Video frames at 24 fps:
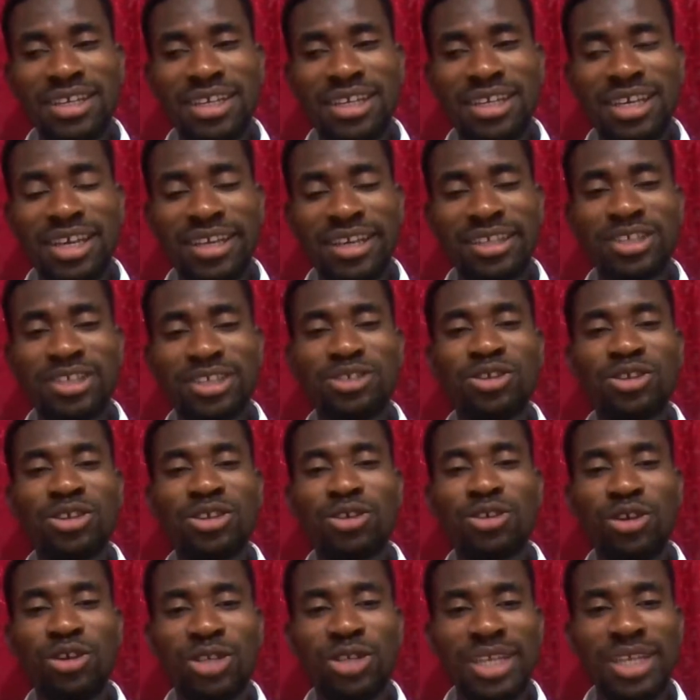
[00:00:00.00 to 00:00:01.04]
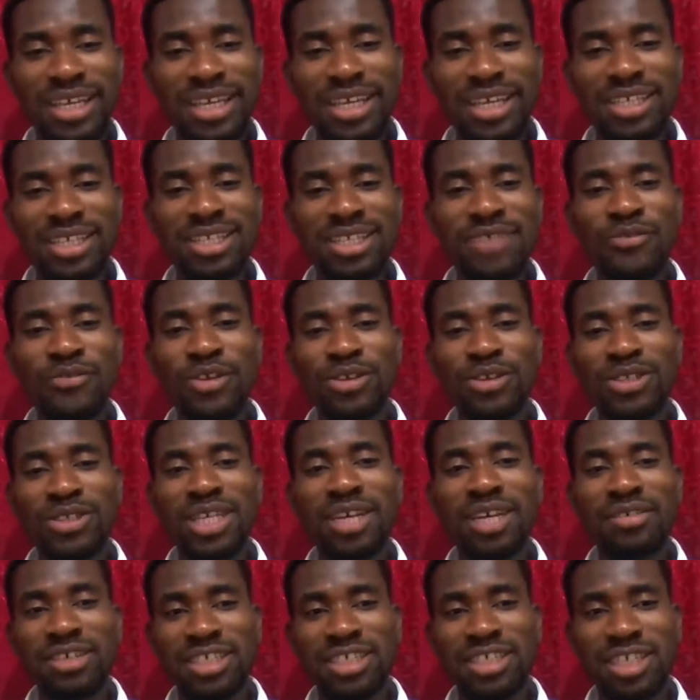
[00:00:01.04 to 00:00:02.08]
it is not all that easy for you to
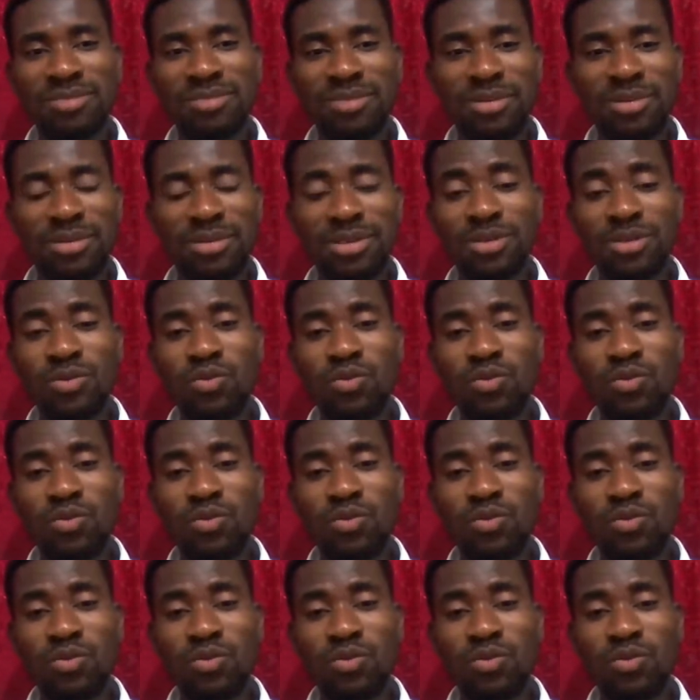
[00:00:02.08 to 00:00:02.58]
get a resident permit.